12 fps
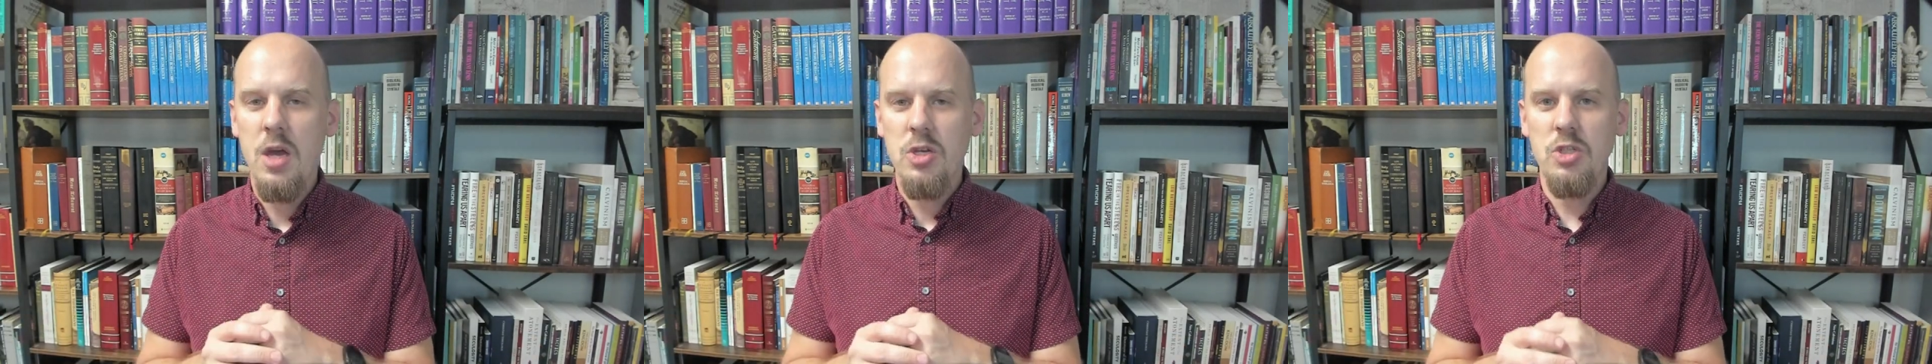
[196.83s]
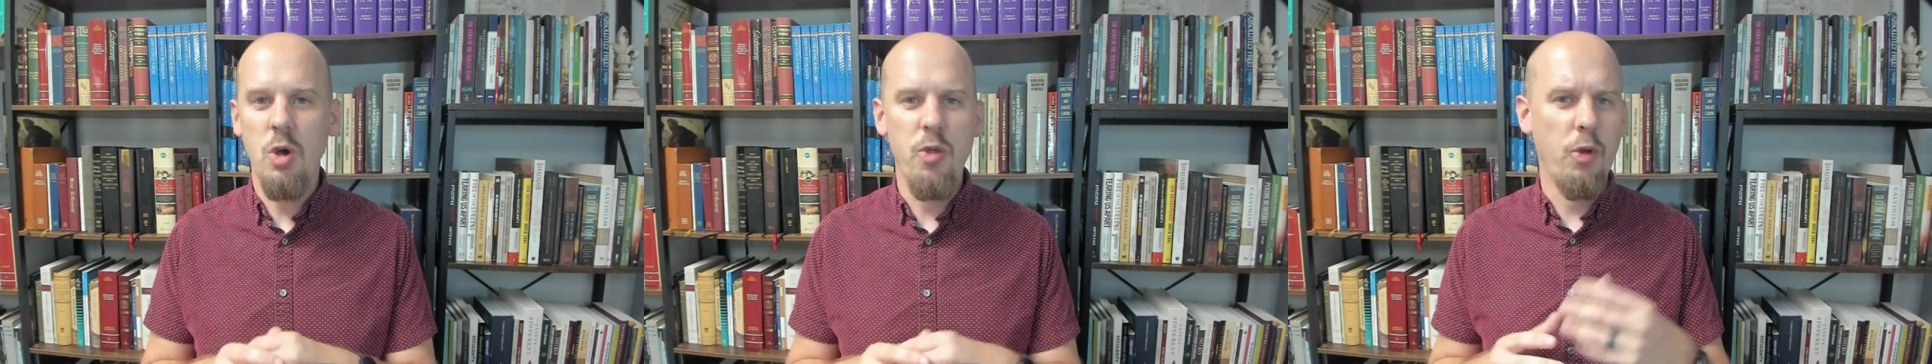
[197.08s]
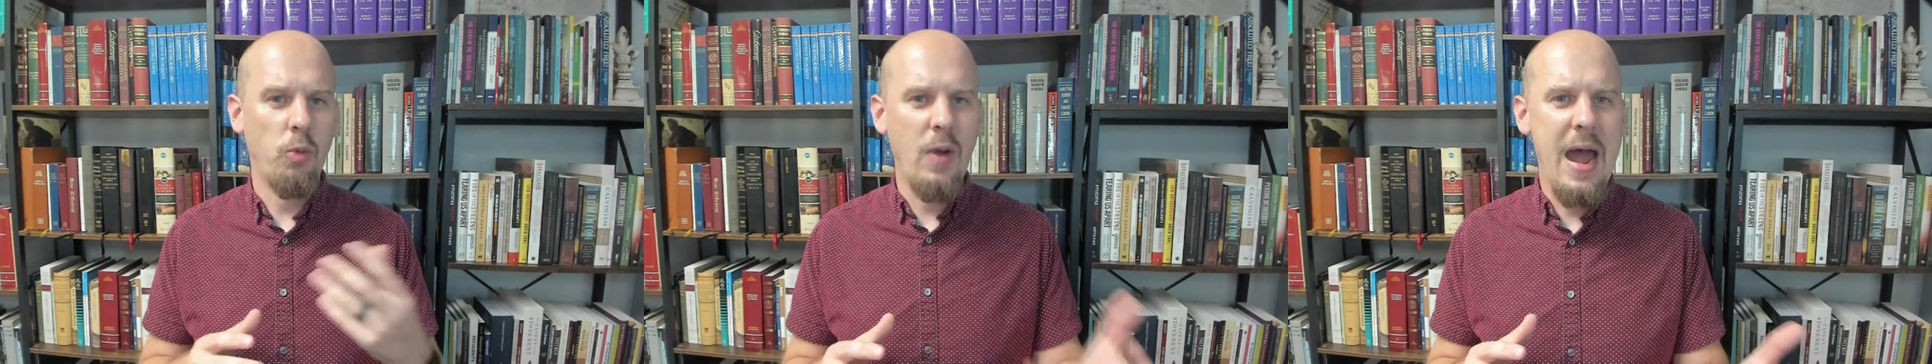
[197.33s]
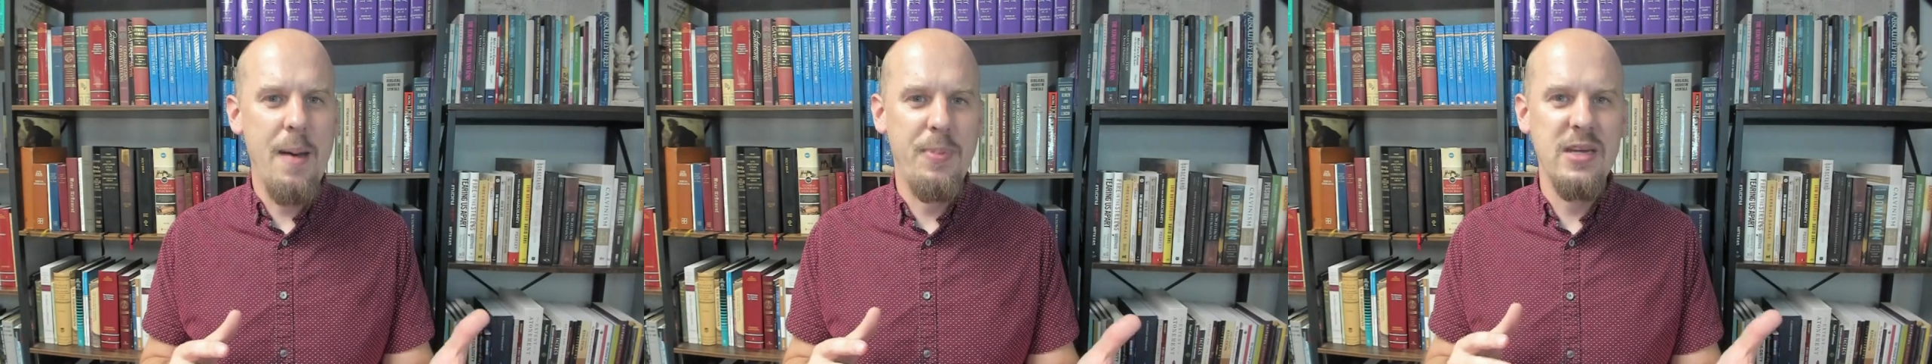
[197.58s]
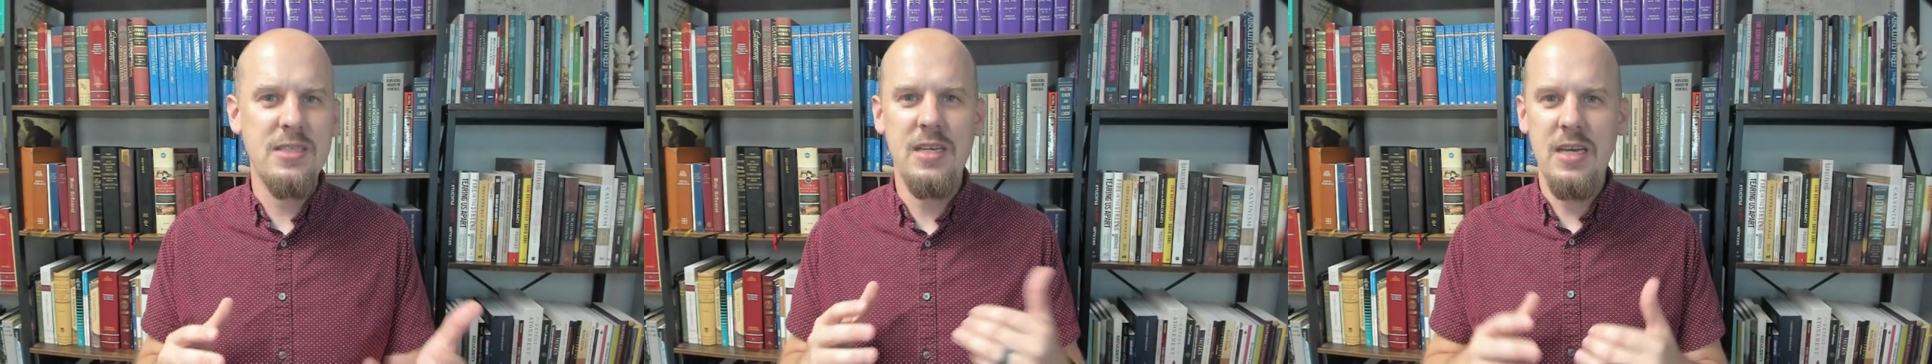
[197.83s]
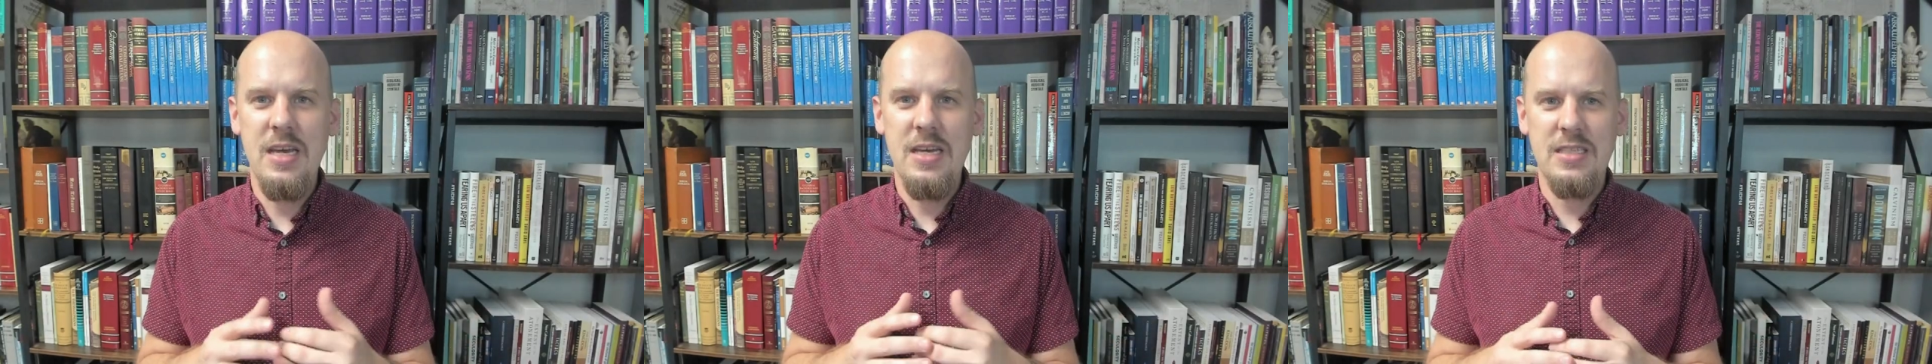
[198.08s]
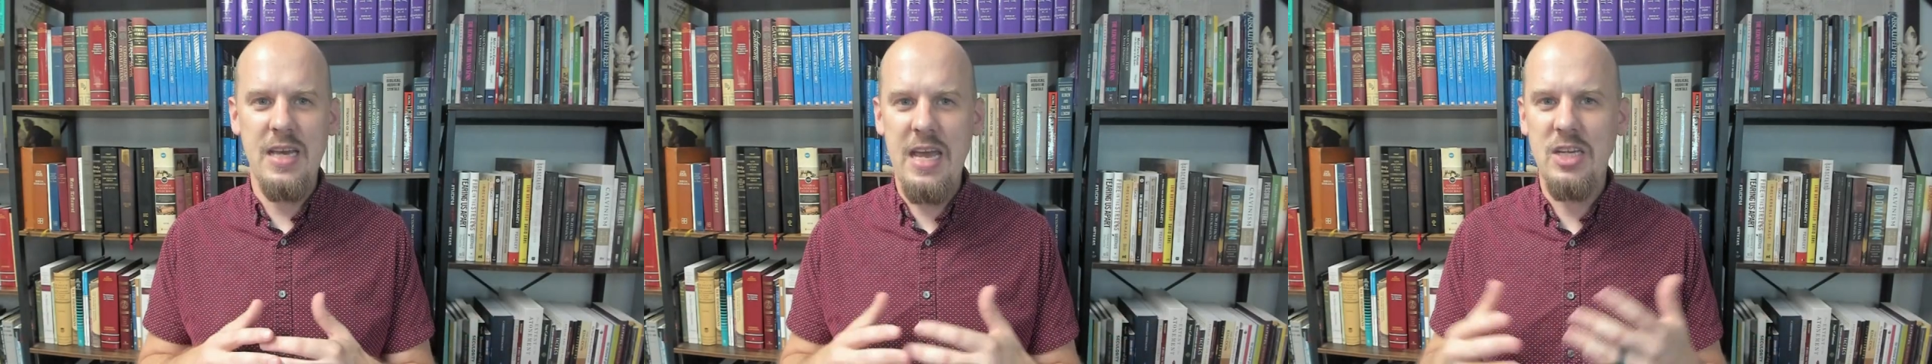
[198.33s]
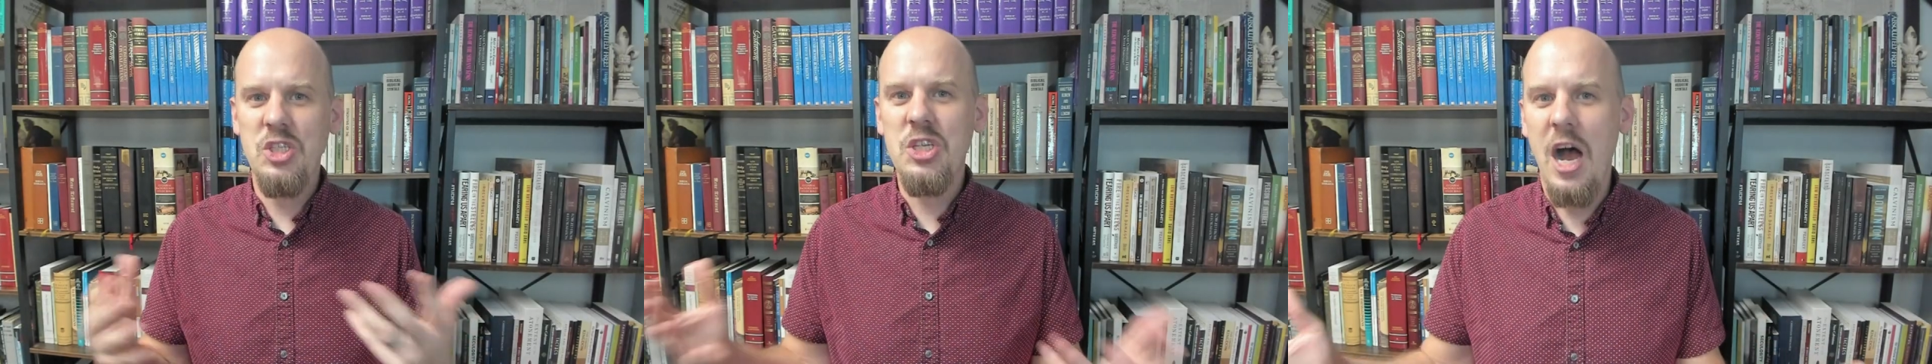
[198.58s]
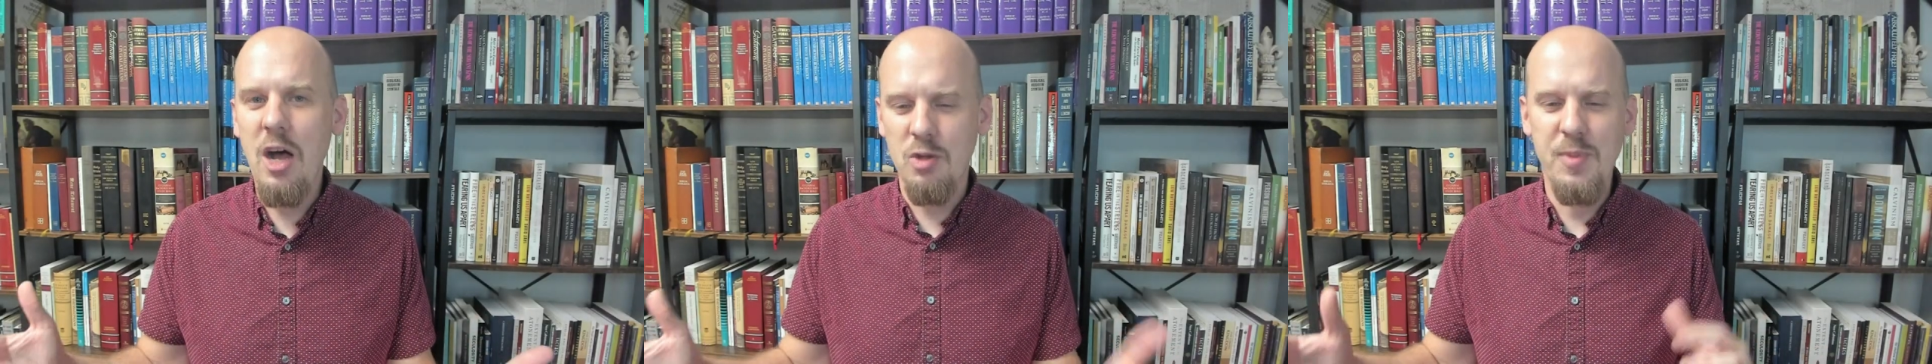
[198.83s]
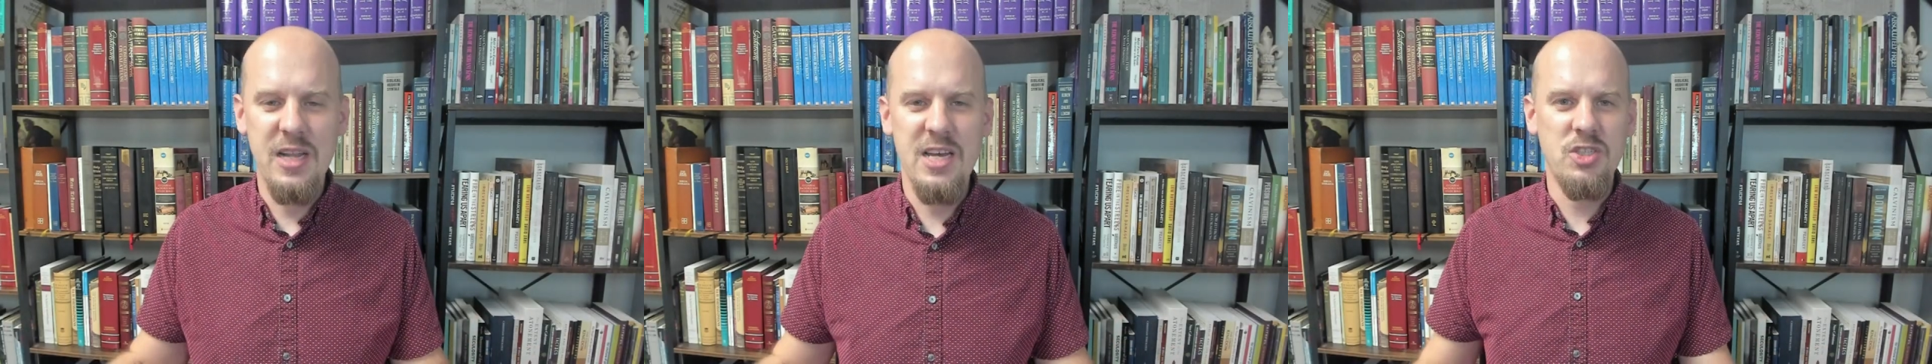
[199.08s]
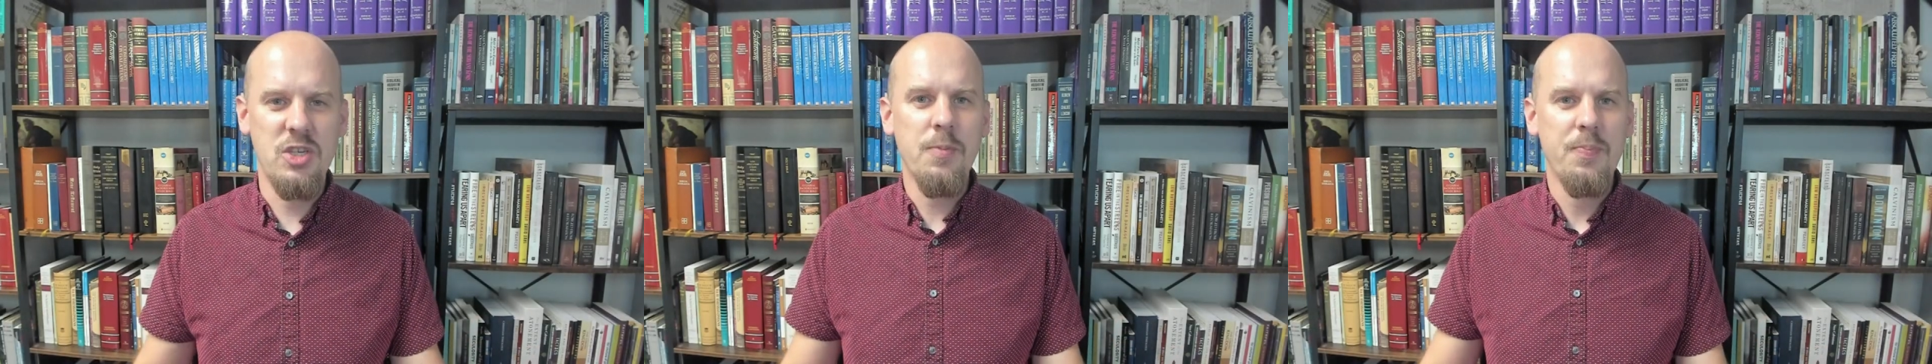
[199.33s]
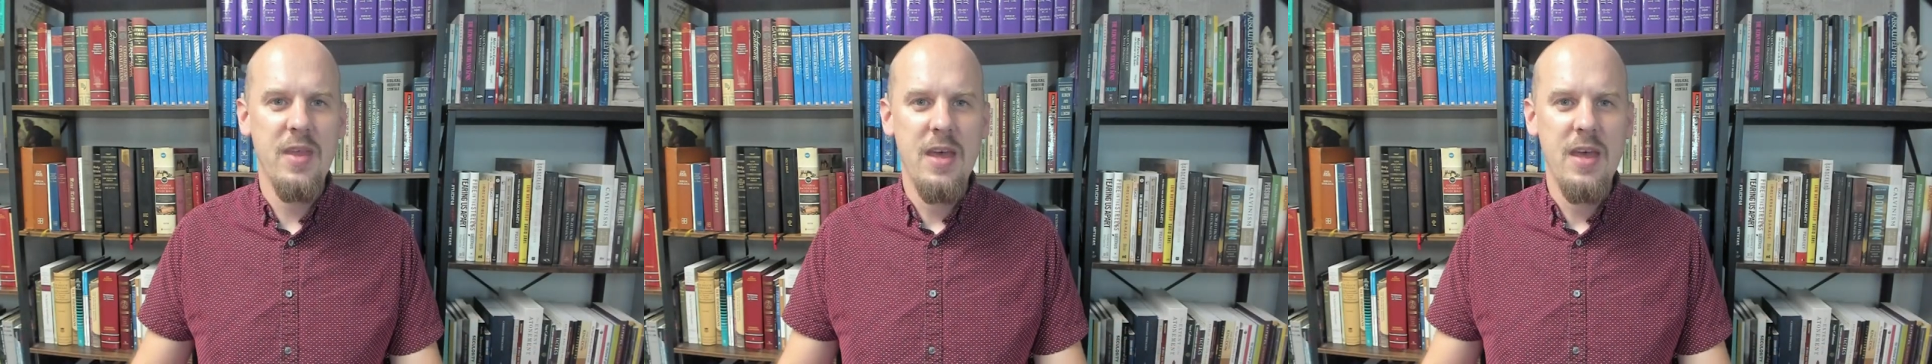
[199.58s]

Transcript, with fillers: So the rabbit is a child molester.